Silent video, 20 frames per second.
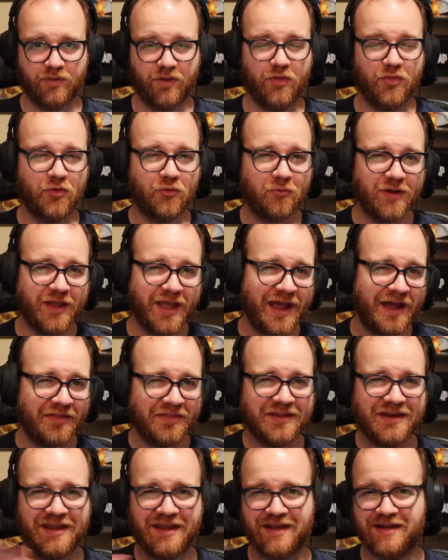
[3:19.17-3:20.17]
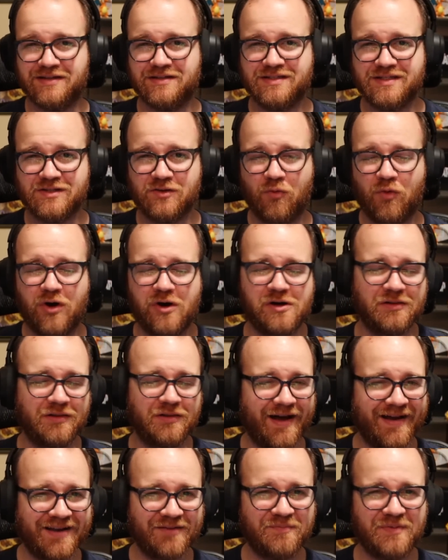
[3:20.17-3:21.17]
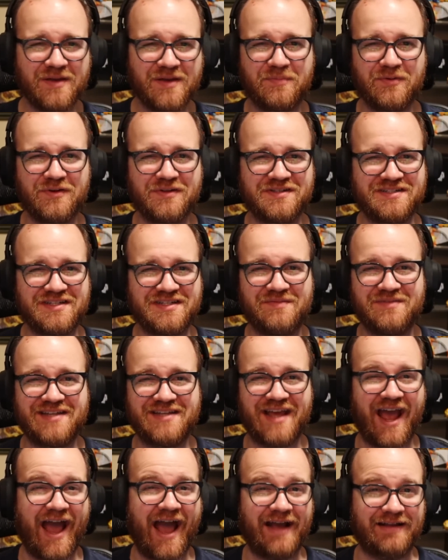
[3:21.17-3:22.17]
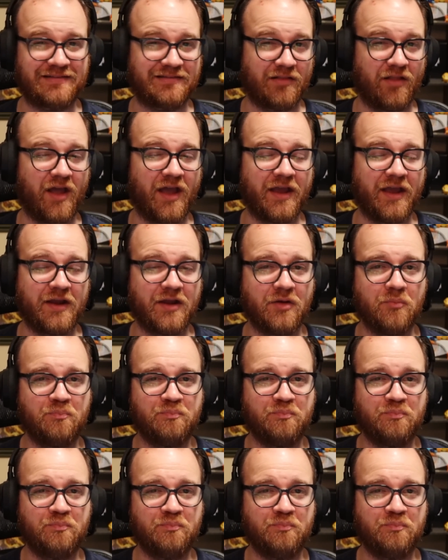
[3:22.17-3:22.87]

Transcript: The reality is, while a lot of people seem to act like